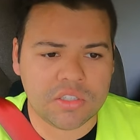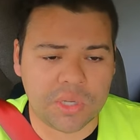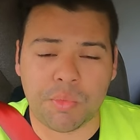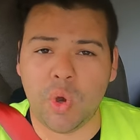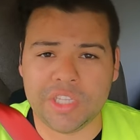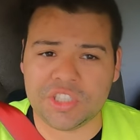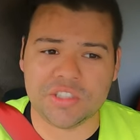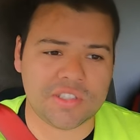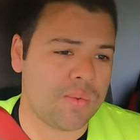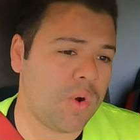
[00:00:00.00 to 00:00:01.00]
some
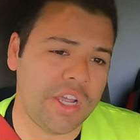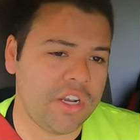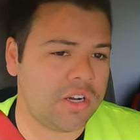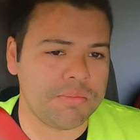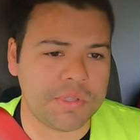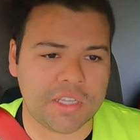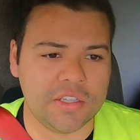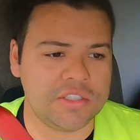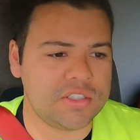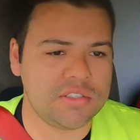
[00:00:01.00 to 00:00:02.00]
questions, then why not?
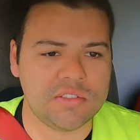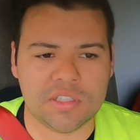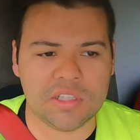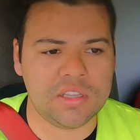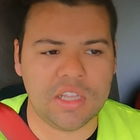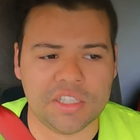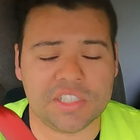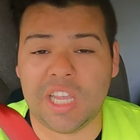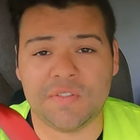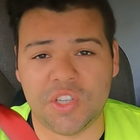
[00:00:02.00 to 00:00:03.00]
Because it
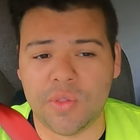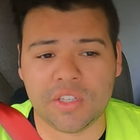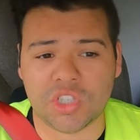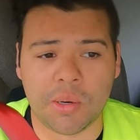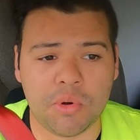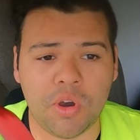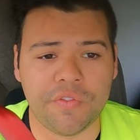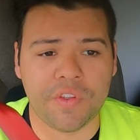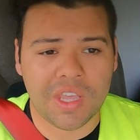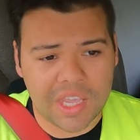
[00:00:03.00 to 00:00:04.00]
saves you the trouble
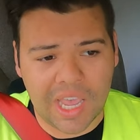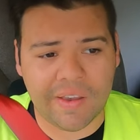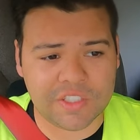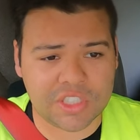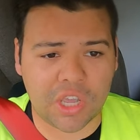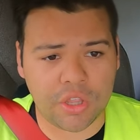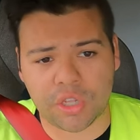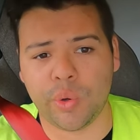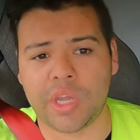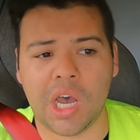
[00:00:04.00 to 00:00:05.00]
of having to go
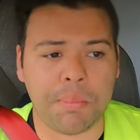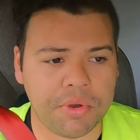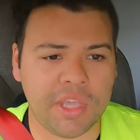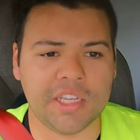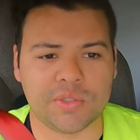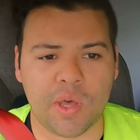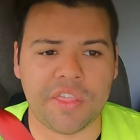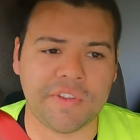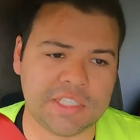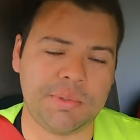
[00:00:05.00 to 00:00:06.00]
through a couple years
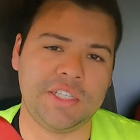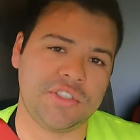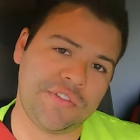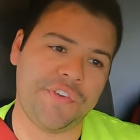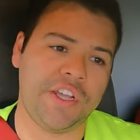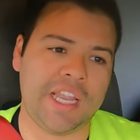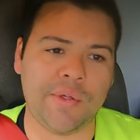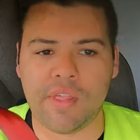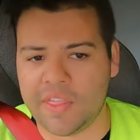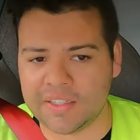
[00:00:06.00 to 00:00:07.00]
worth of experience to find
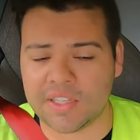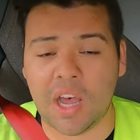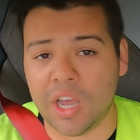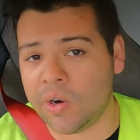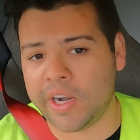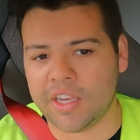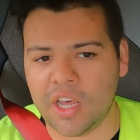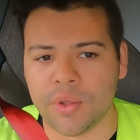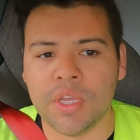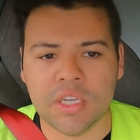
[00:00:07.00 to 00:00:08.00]
out the things that I already
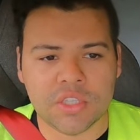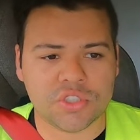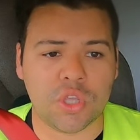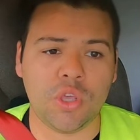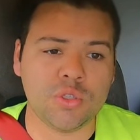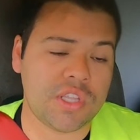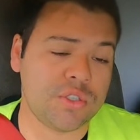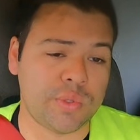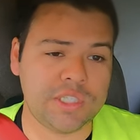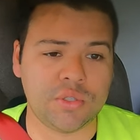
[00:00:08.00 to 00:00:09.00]
know. So use
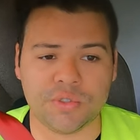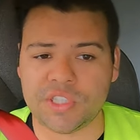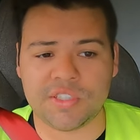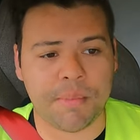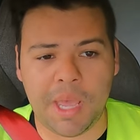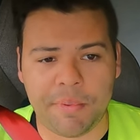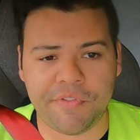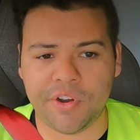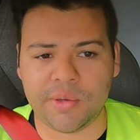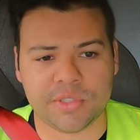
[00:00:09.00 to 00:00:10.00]
those resources. I'm happy
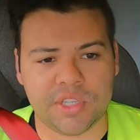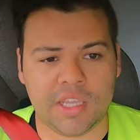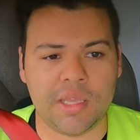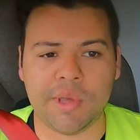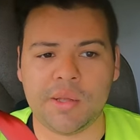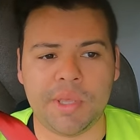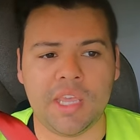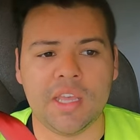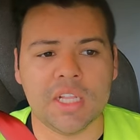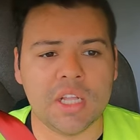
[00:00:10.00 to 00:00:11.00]
for anyone to email
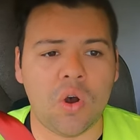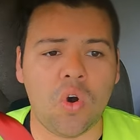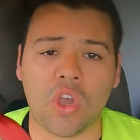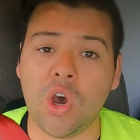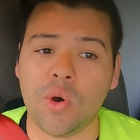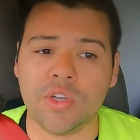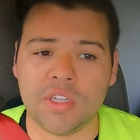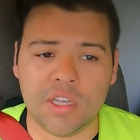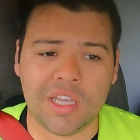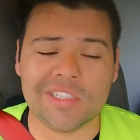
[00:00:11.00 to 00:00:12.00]
me or go on
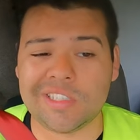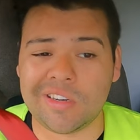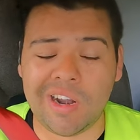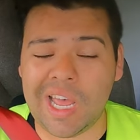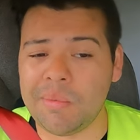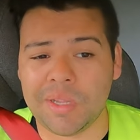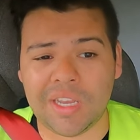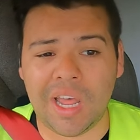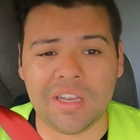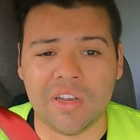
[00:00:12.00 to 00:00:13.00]
Instagram
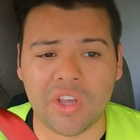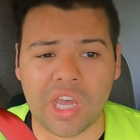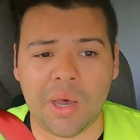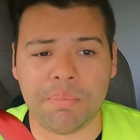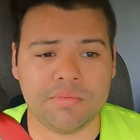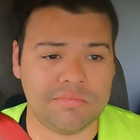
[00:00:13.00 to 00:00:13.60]
and look up